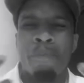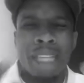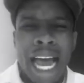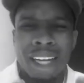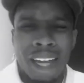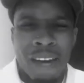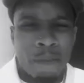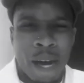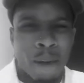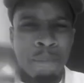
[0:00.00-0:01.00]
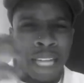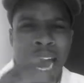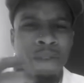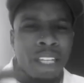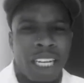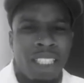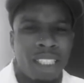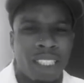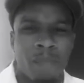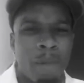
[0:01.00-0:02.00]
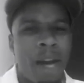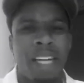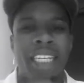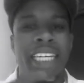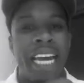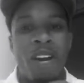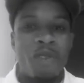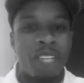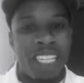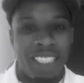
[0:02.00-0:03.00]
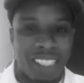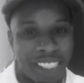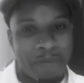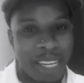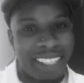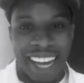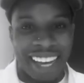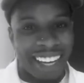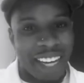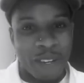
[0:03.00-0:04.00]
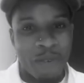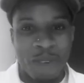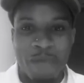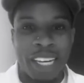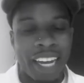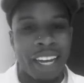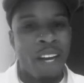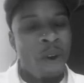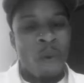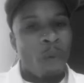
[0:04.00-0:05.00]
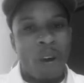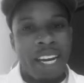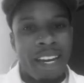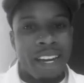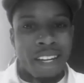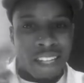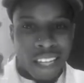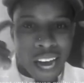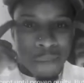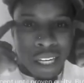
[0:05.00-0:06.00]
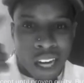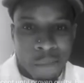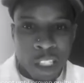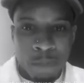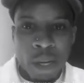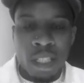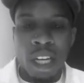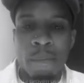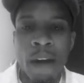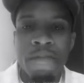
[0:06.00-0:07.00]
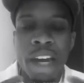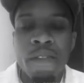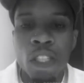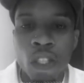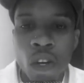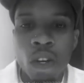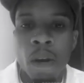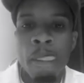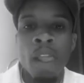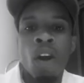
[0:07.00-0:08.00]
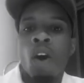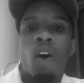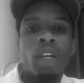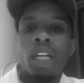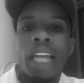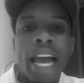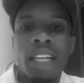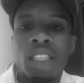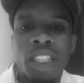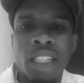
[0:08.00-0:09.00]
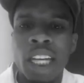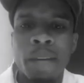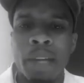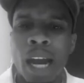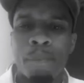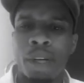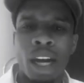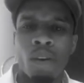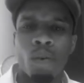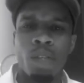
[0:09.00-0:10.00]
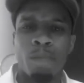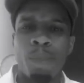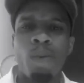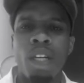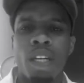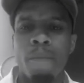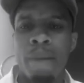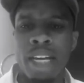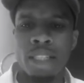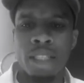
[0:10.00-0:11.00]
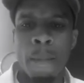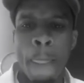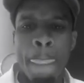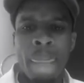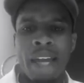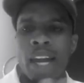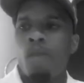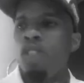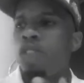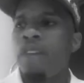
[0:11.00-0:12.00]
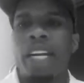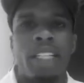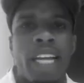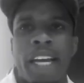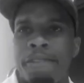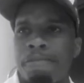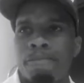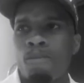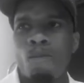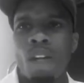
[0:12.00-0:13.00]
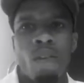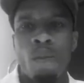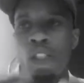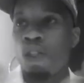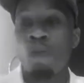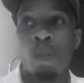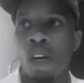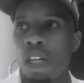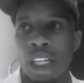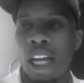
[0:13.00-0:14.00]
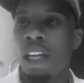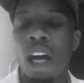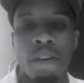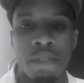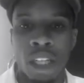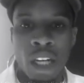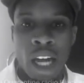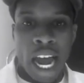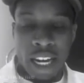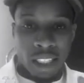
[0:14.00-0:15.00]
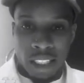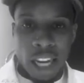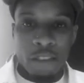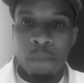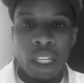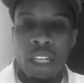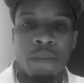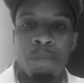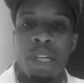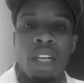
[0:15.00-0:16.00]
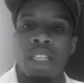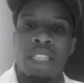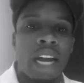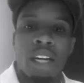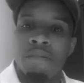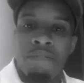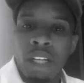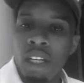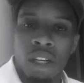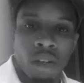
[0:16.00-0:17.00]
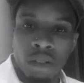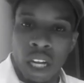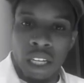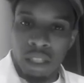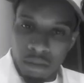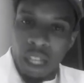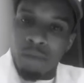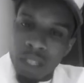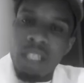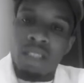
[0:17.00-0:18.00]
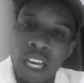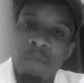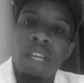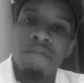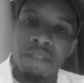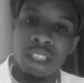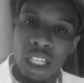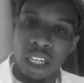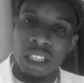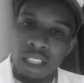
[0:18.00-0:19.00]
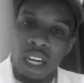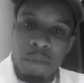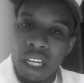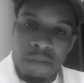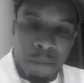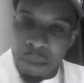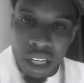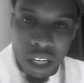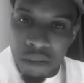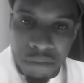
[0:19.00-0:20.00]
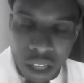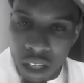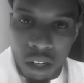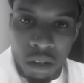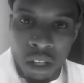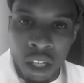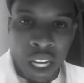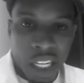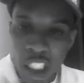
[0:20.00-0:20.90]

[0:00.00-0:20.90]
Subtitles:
black love, about a black relationship, about a ghetto relationship at that. Like, you feel me? Like, when did I become this person? Like, my favorite song on the last Chicks tape that I put out was Beauty in the Benz. And that was a record that with Snoop Dogg that I loved. And instead of me even being inside of the video, like really take me in for a second. Instead of me even being in the video, and this